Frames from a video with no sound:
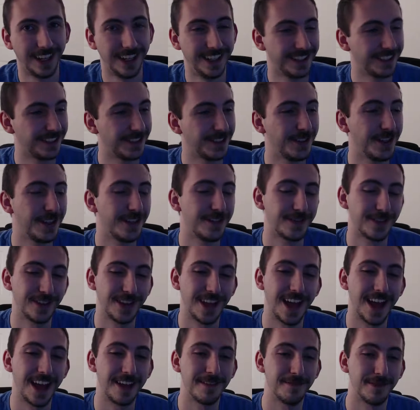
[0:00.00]
tune in for
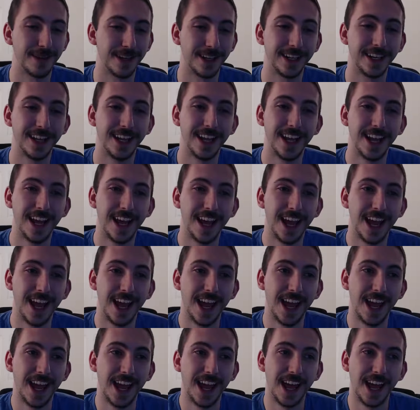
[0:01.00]
that. But
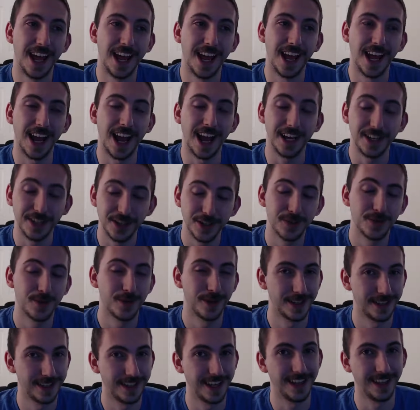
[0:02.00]
I just want
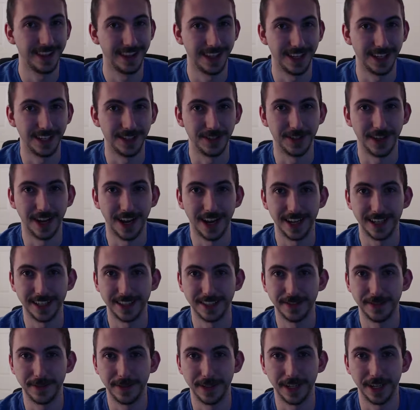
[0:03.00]
to say thank you
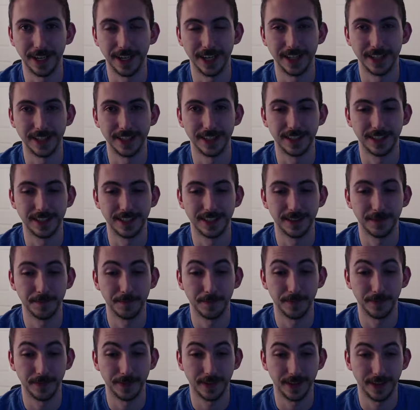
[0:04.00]
guys because
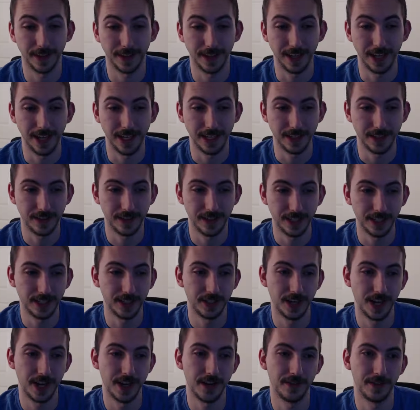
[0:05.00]
it's this
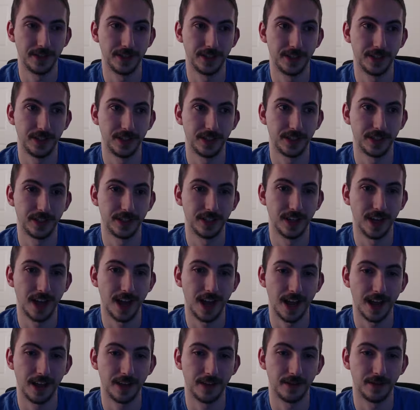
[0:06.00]
channel is just
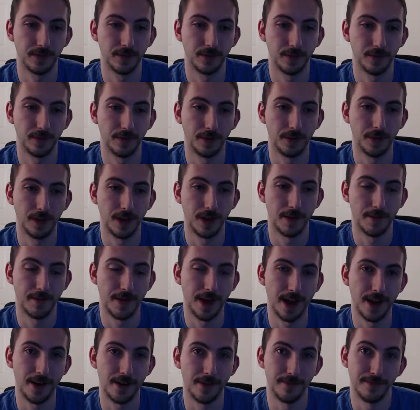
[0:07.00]
not
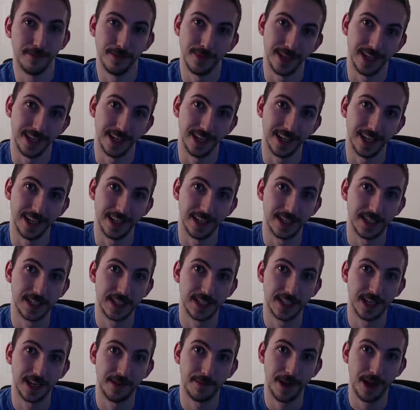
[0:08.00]
about me.
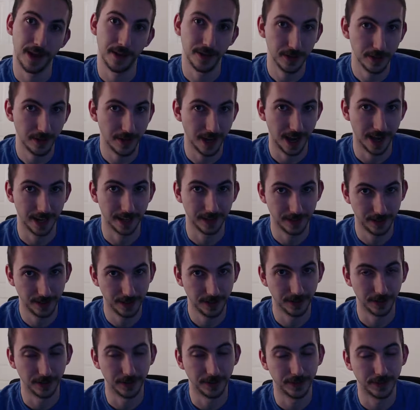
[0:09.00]
It's about you guys
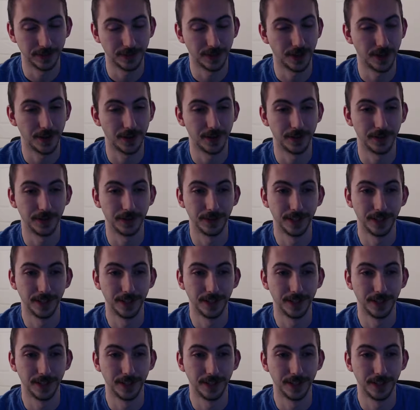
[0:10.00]
too. So